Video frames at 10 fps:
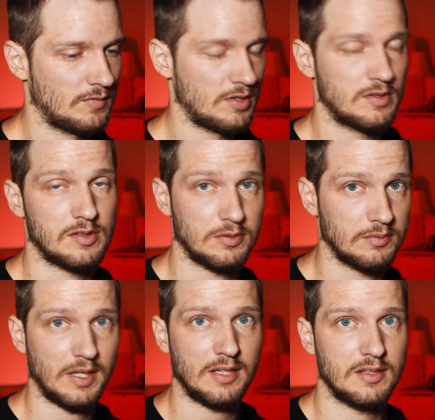So
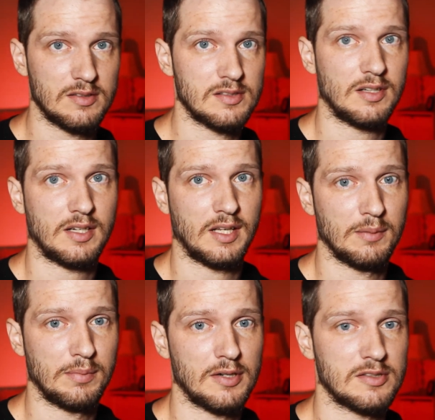getting stuck at a
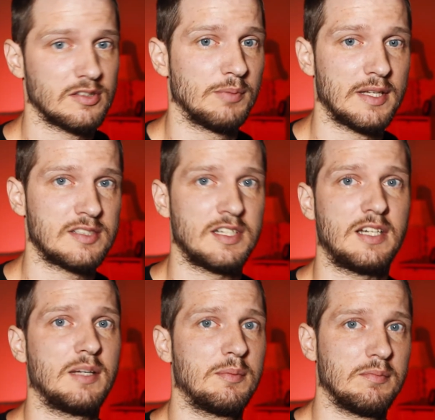personal best
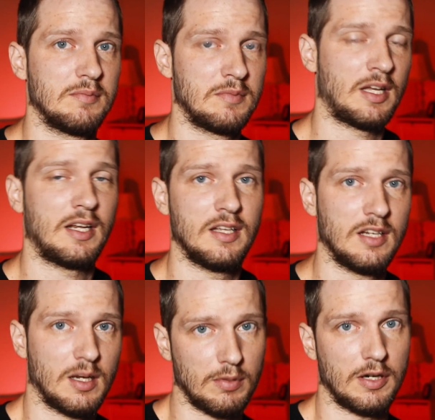time and kind of hitting a
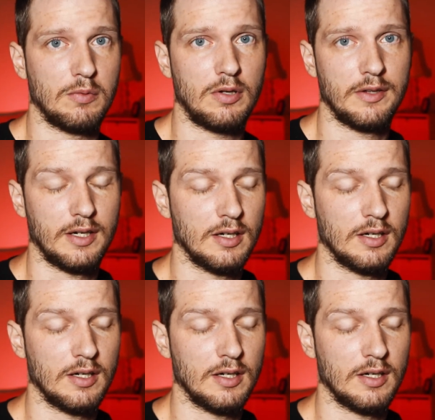brick wall there